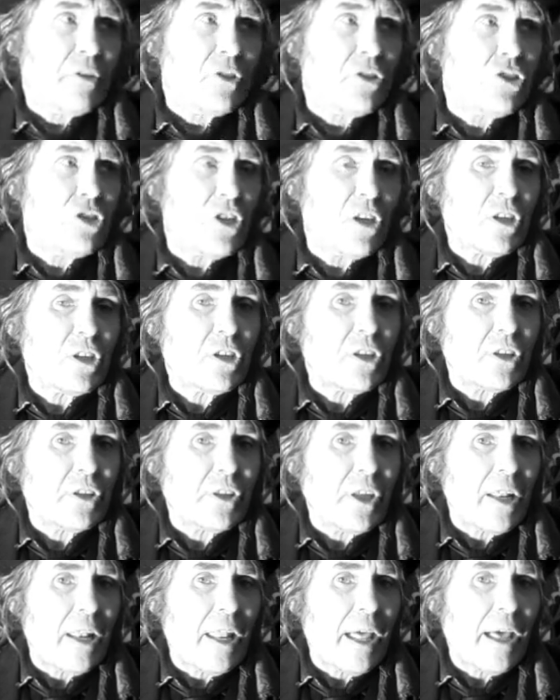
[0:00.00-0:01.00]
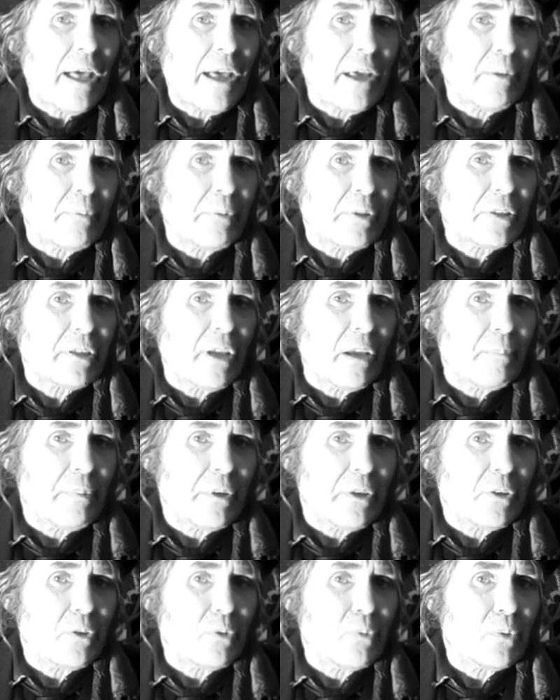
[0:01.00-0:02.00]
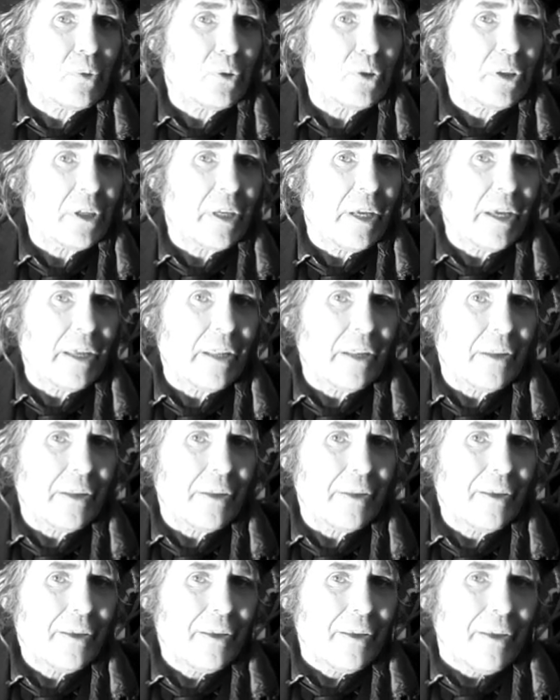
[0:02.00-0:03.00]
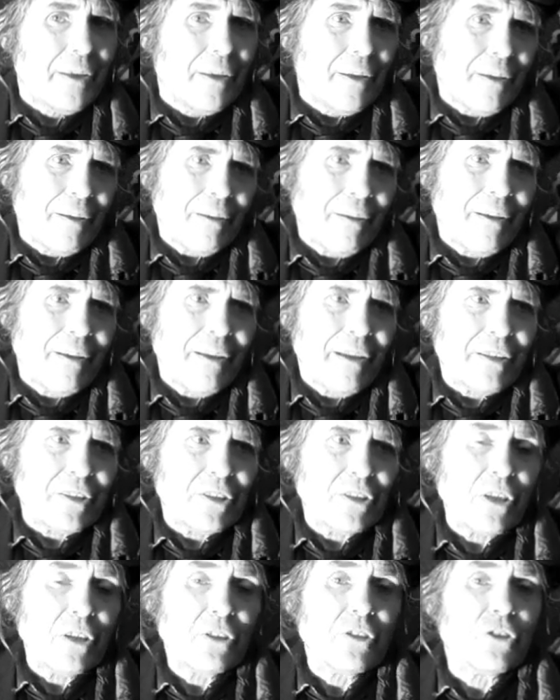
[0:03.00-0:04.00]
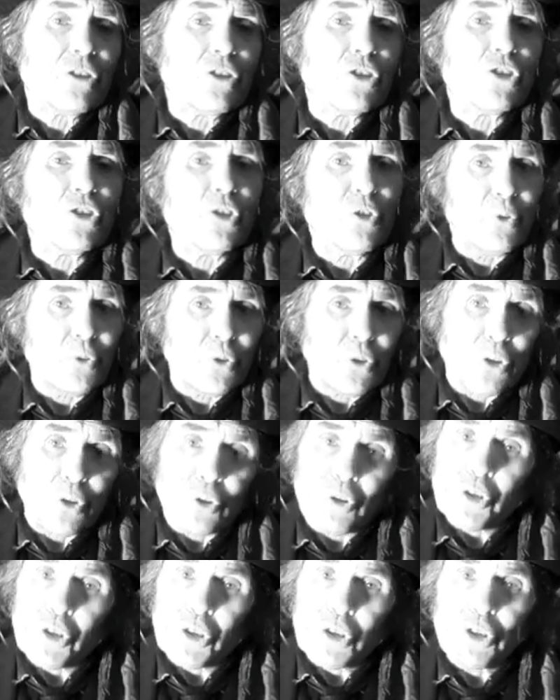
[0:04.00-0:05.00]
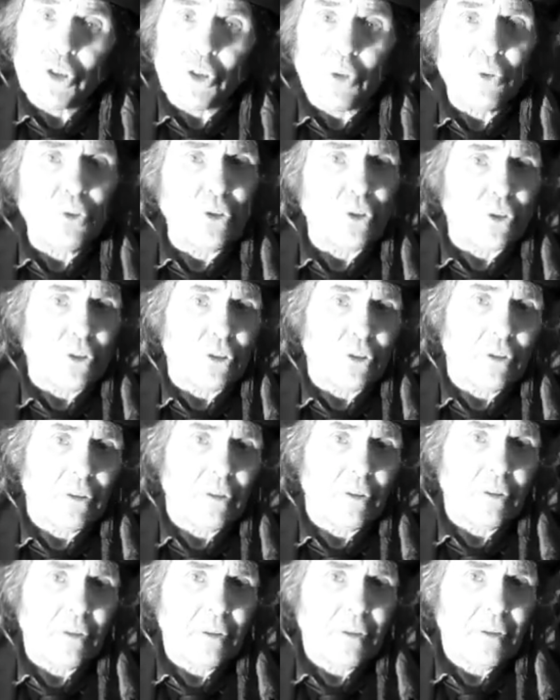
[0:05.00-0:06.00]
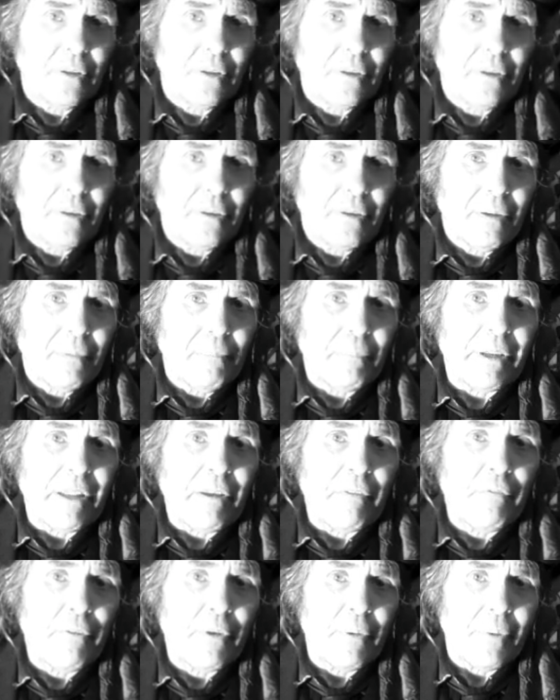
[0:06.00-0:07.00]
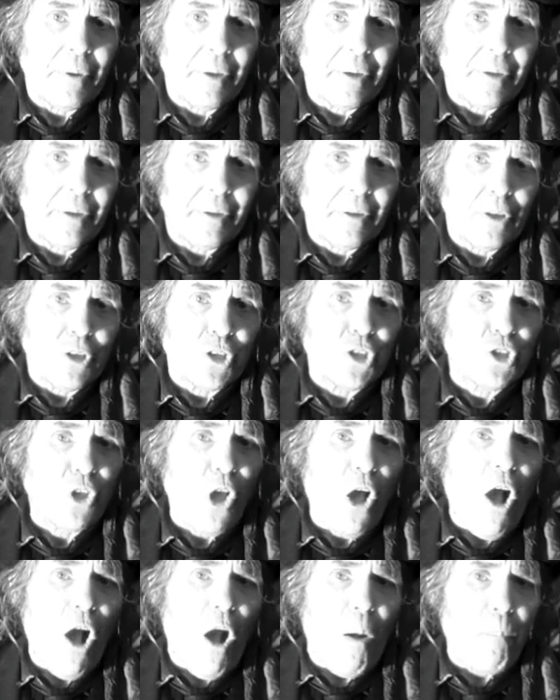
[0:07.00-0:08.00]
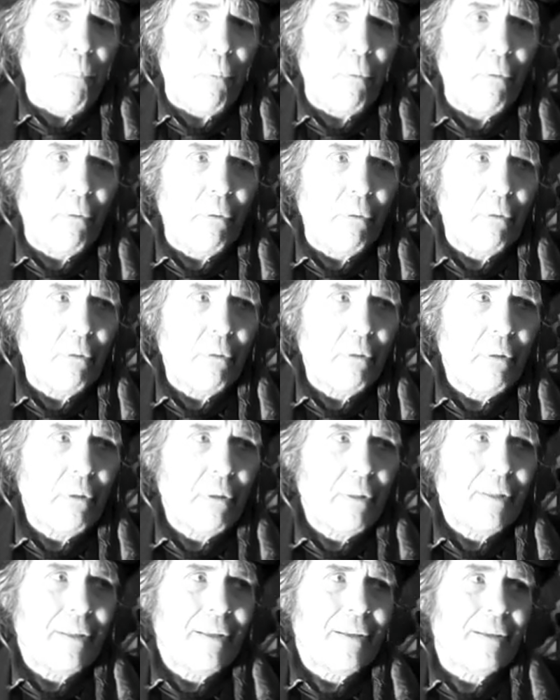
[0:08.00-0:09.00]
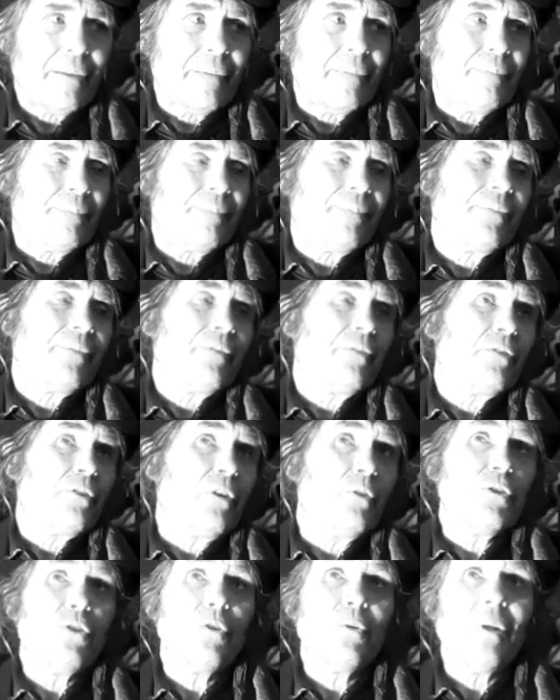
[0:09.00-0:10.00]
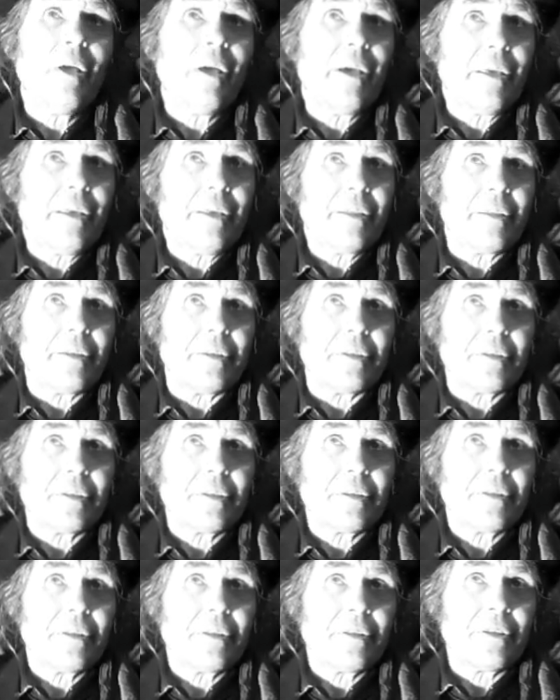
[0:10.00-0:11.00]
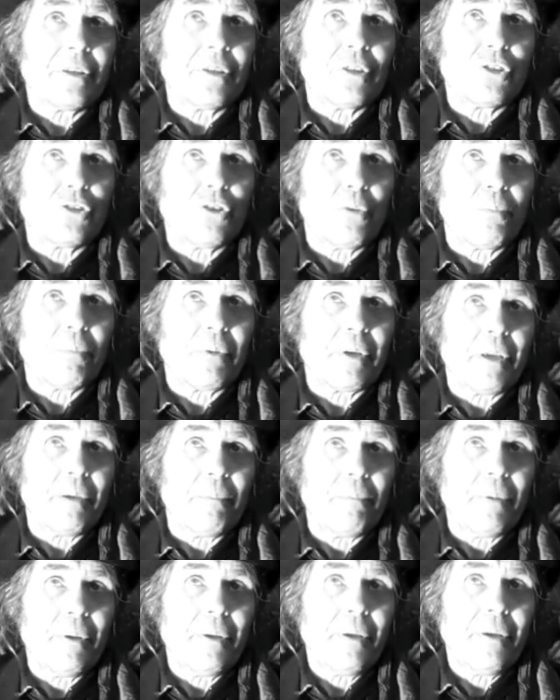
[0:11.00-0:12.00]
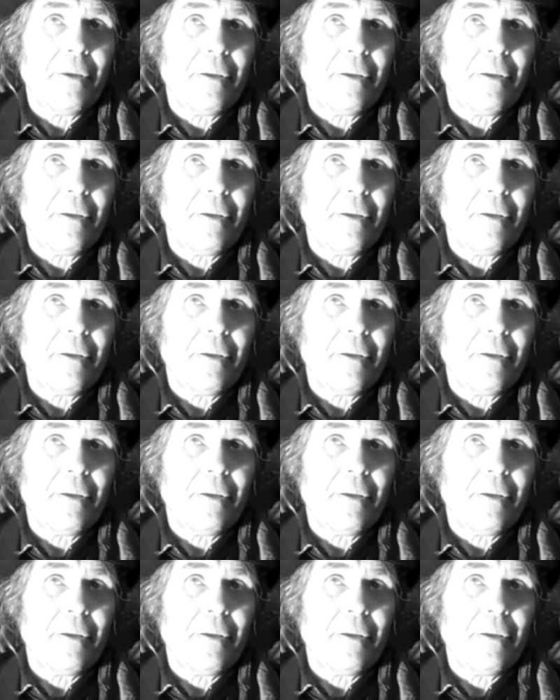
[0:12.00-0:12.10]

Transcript: just as the lad was coming towards the end and starting to shoot at not just soldiers, but everyone. "Stop!" "Don't you like this?" said the shopkeeper.